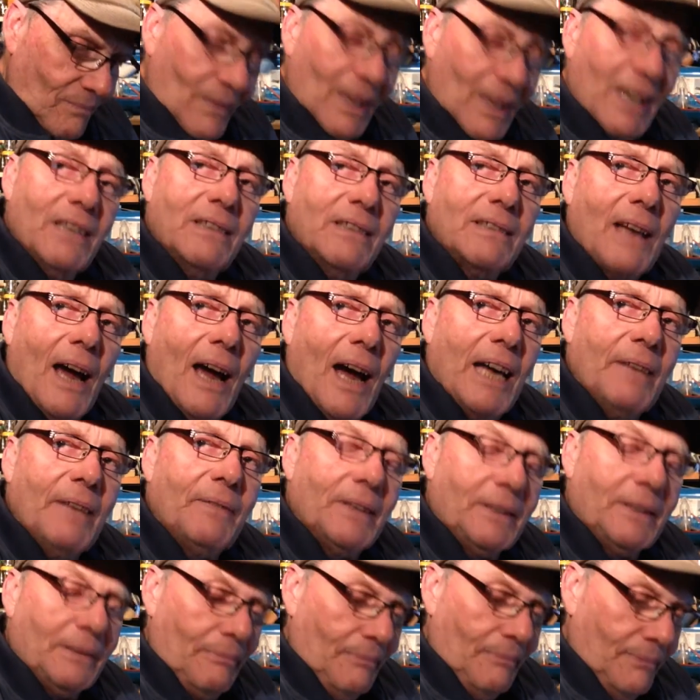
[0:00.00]
It's
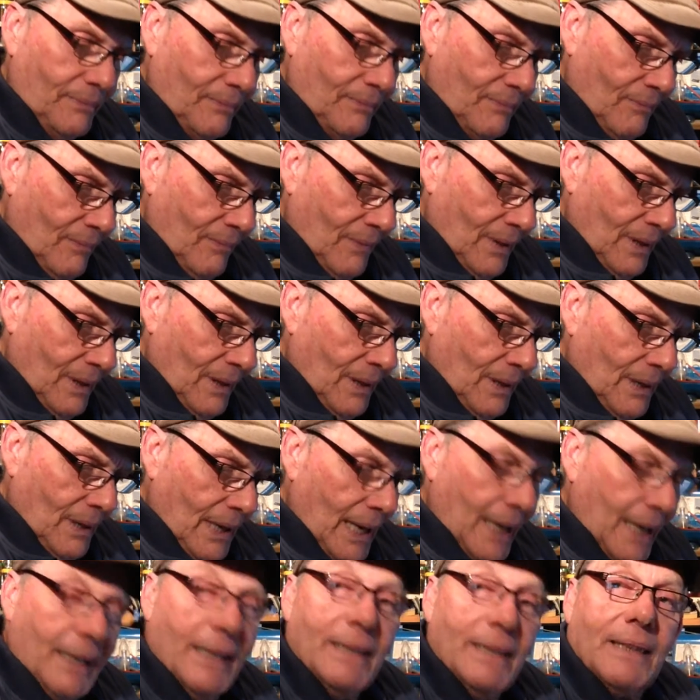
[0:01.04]
David,
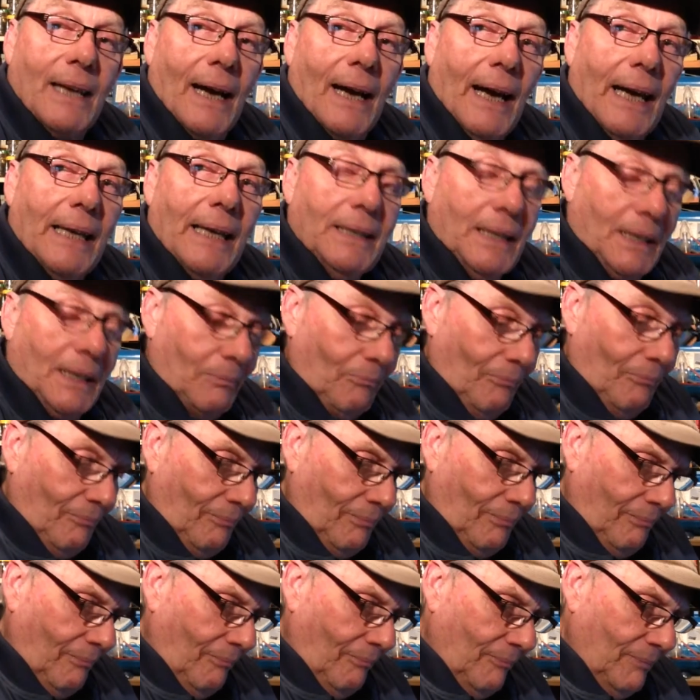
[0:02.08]
and he's gaining.
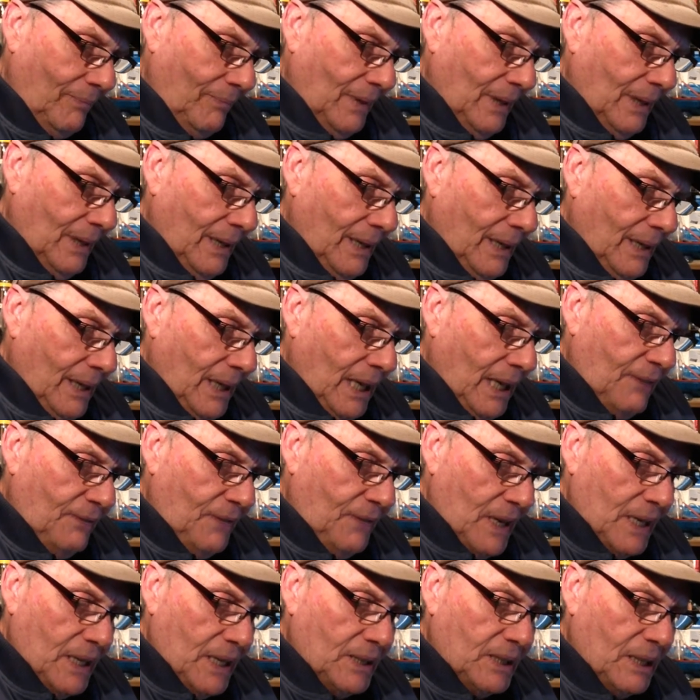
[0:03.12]
He
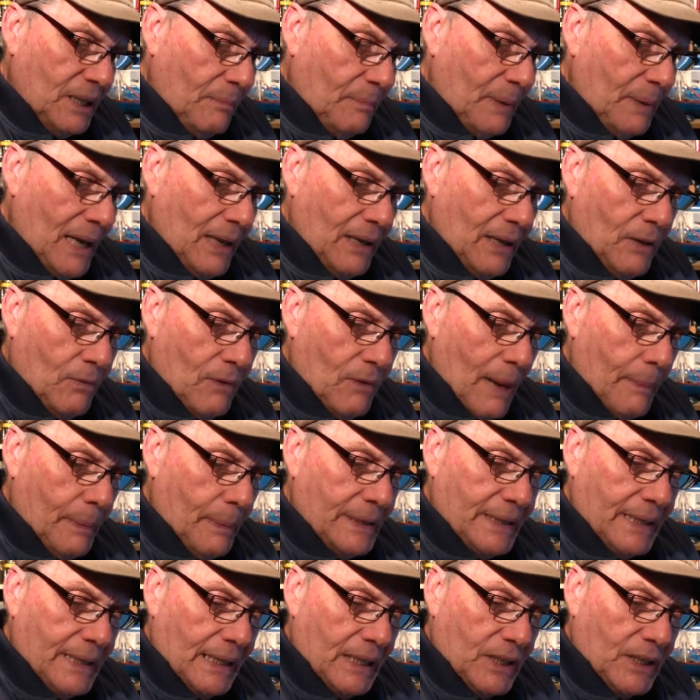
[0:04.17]
fingers the bell in
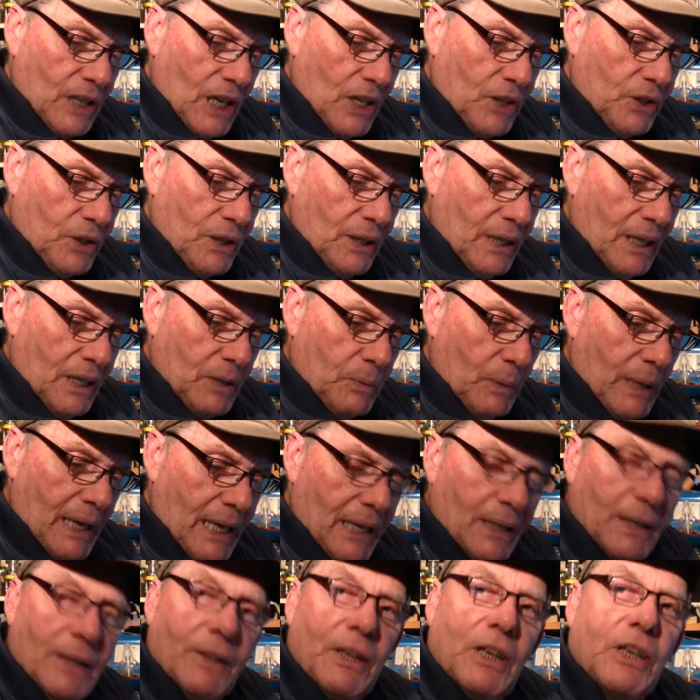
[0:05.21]
rapid succession as we
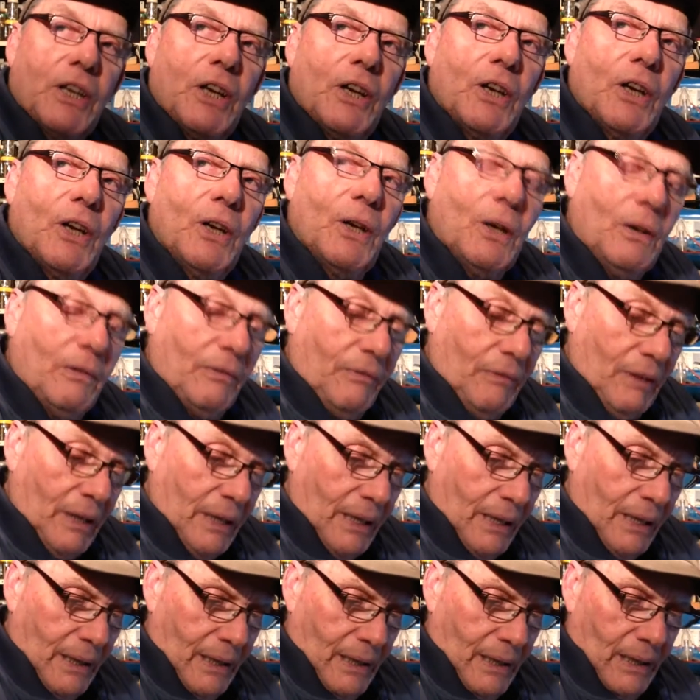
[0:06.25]
enter the curve.
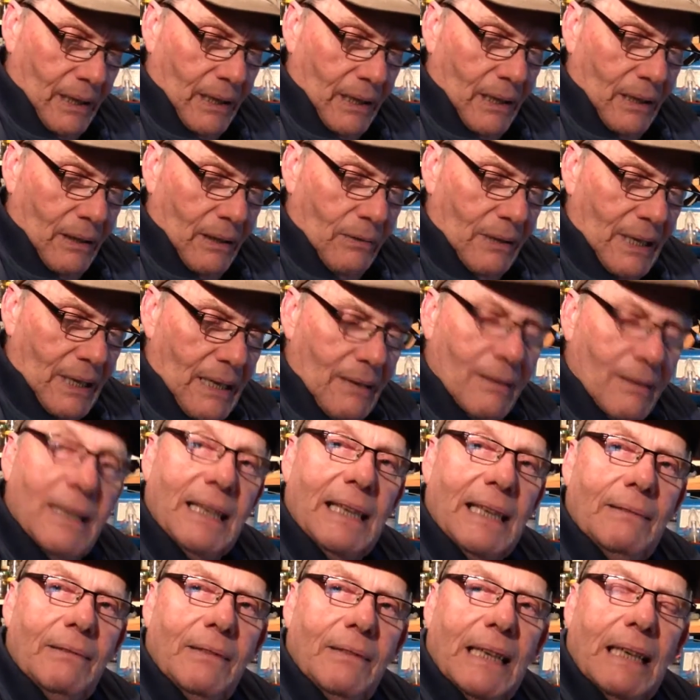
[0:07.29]

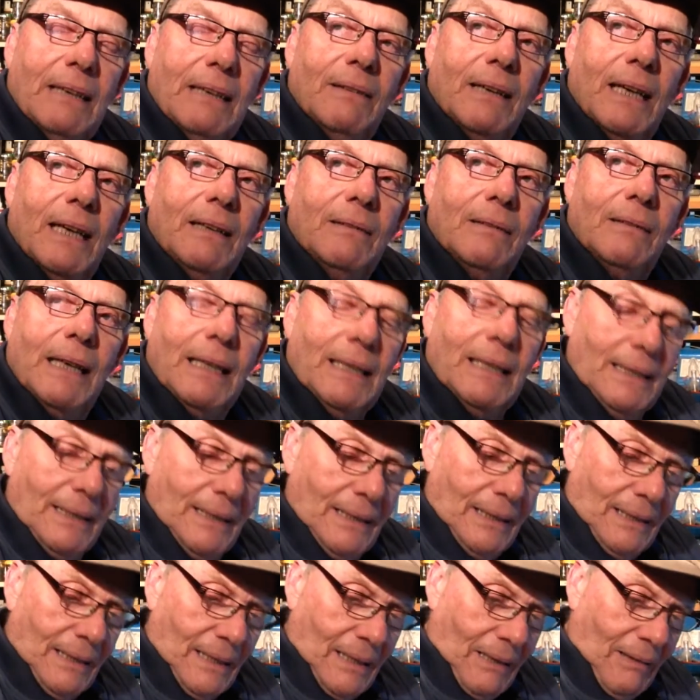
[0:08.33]
Ring, ring, ring,
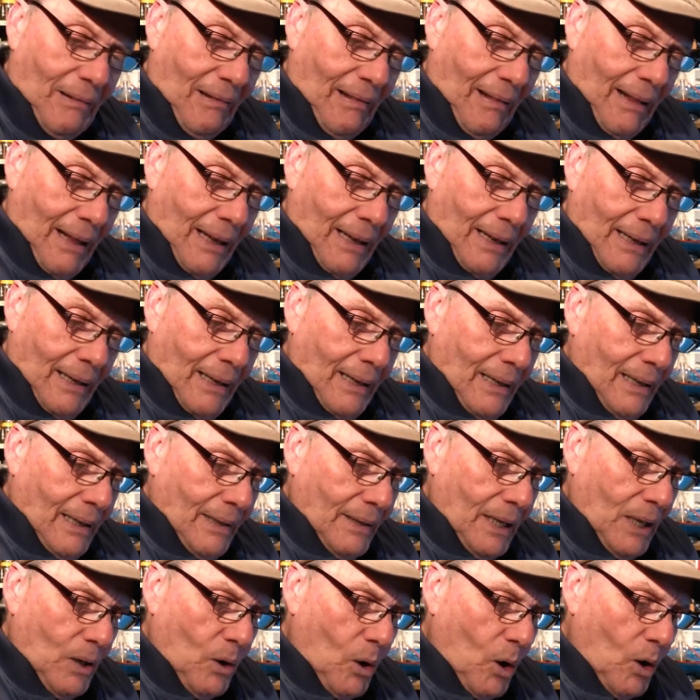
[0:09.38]
ring.
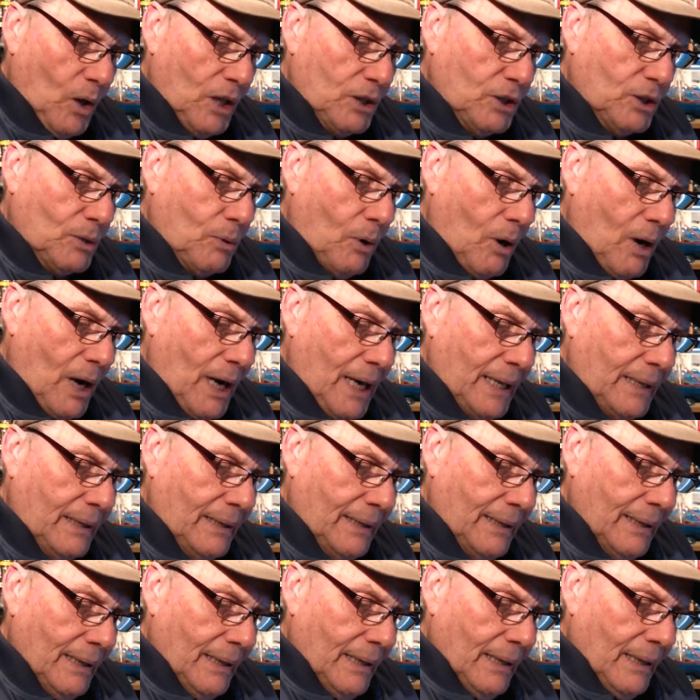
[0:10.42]
Then all is quiet
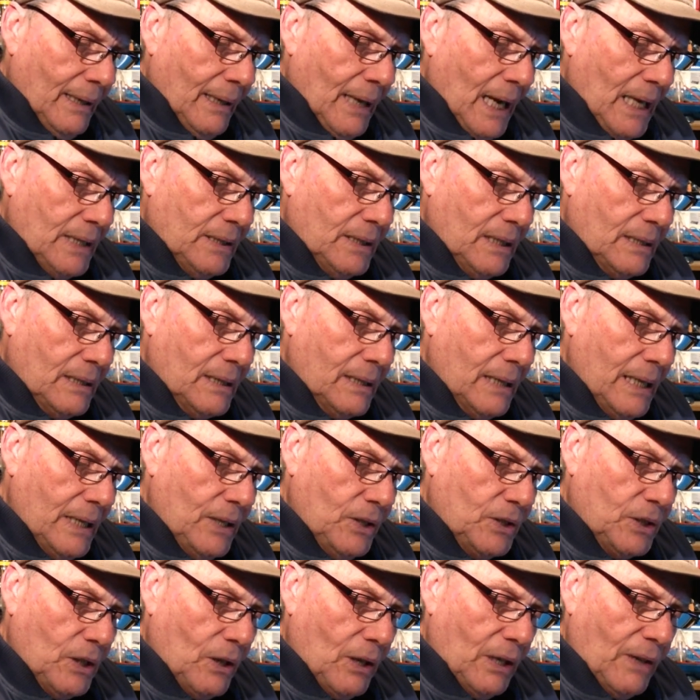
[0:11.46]
as the
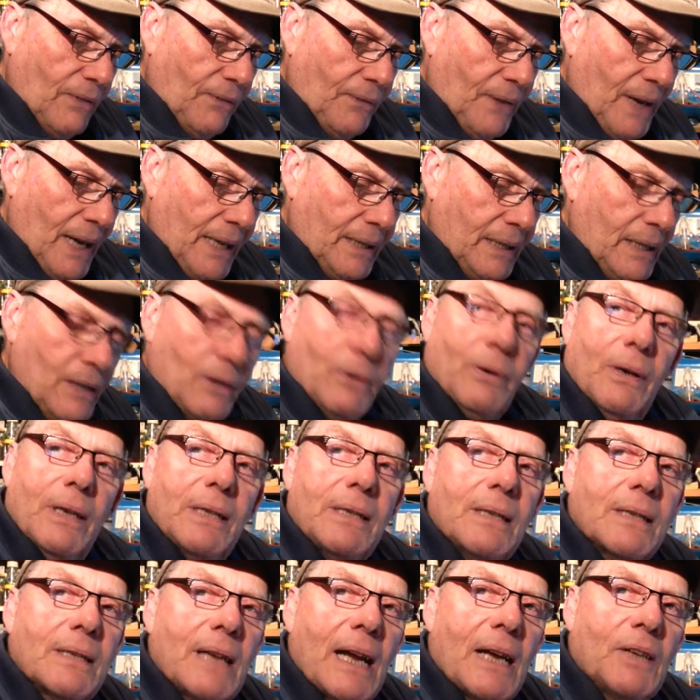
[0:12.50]
slingshot effect
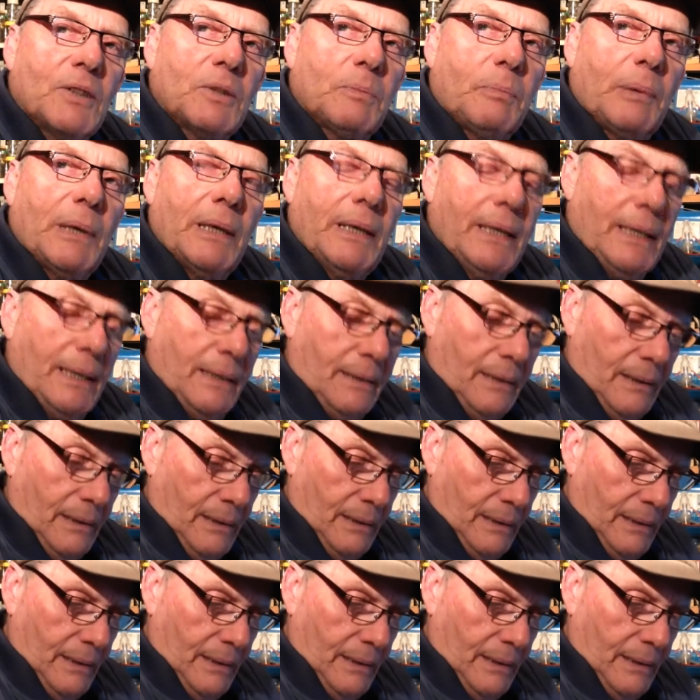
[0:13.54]
increases our speed.